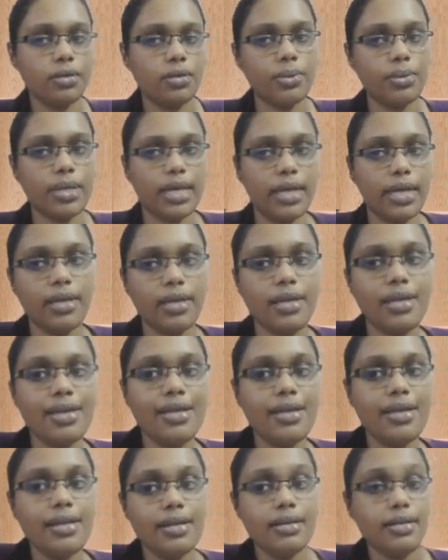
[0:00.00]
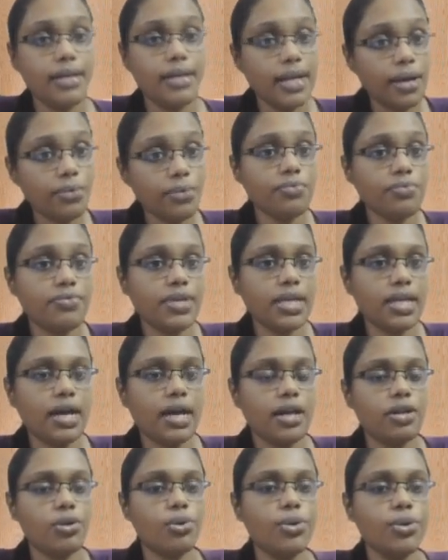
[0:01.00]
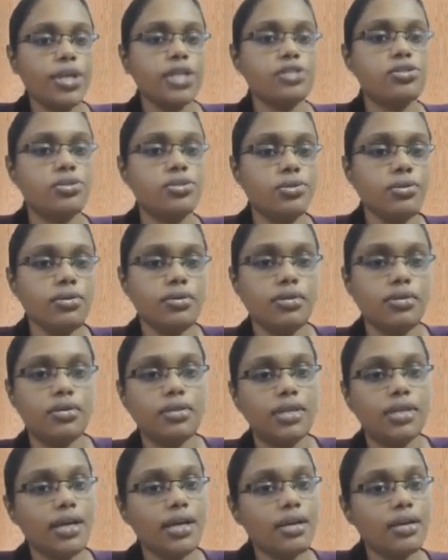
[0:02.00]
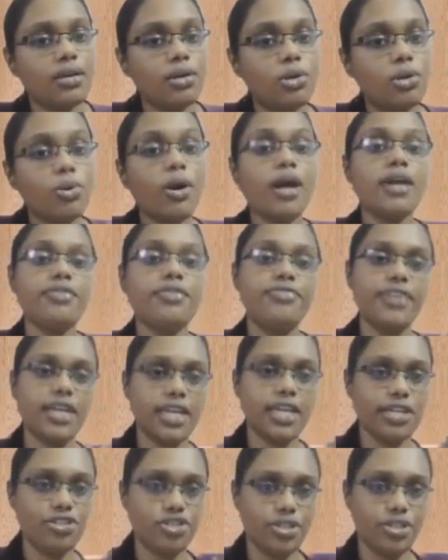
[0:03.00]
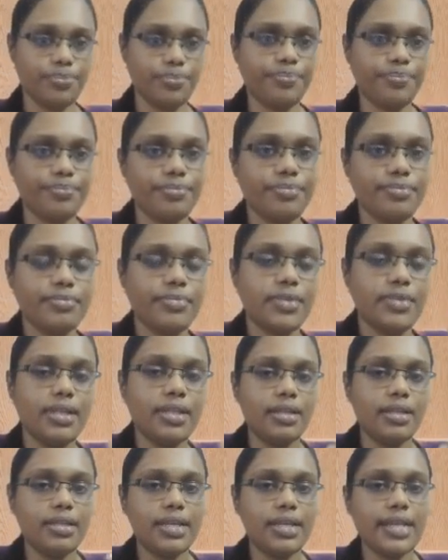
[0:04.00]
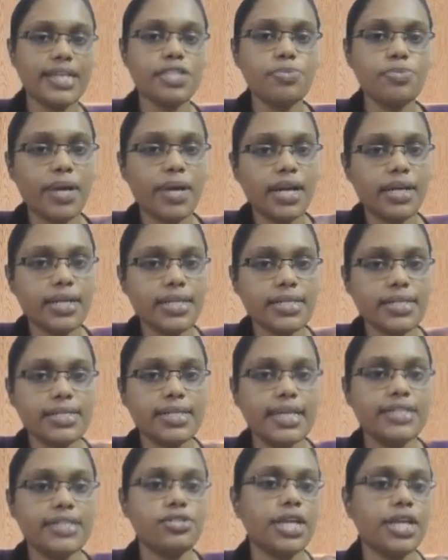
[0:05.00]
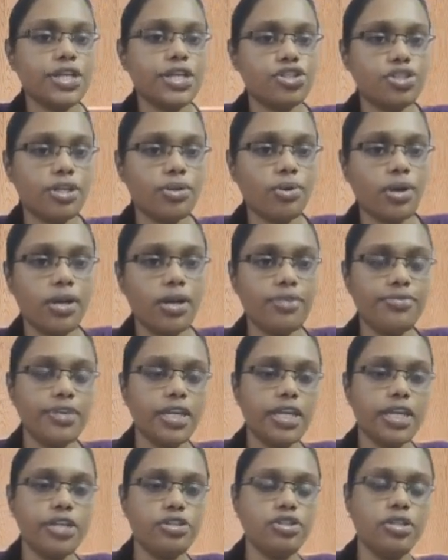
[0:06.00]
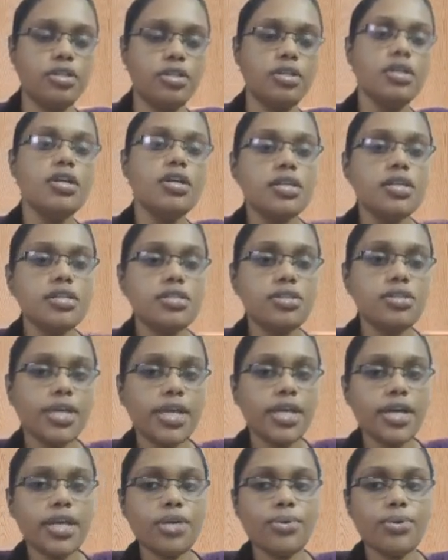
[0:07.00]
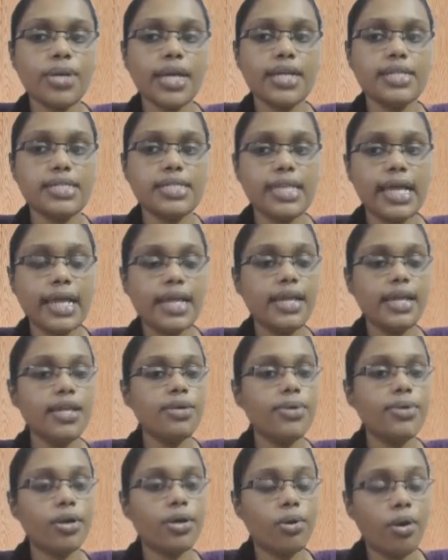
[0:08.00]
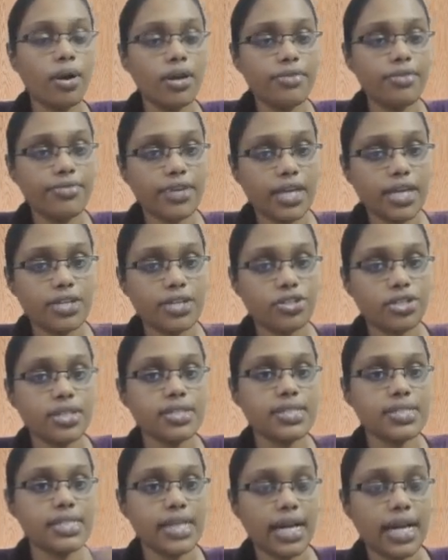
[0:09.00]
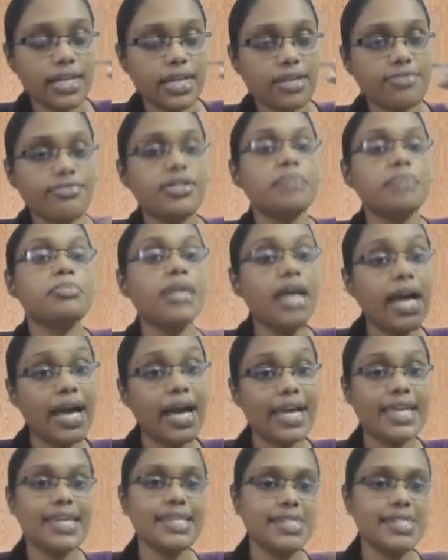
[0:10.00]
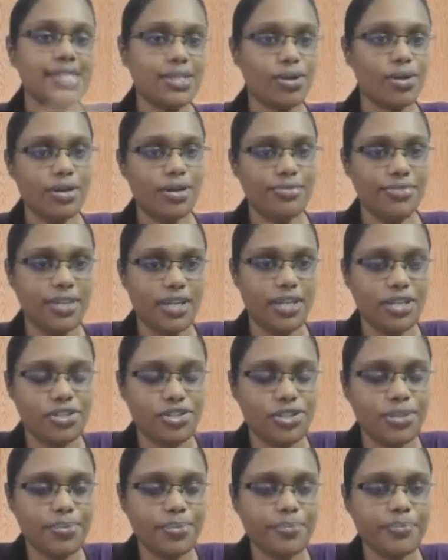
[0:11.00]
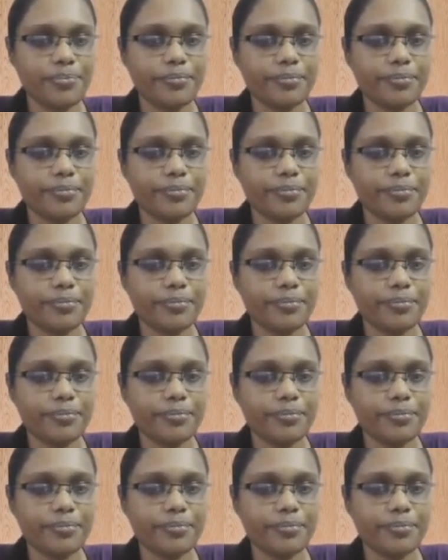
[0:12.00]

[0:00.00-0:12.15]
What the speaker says: Okay, now we are going to the qualification. The next part is educational qualification. So here you can tell your qualification starting from the highest qualification.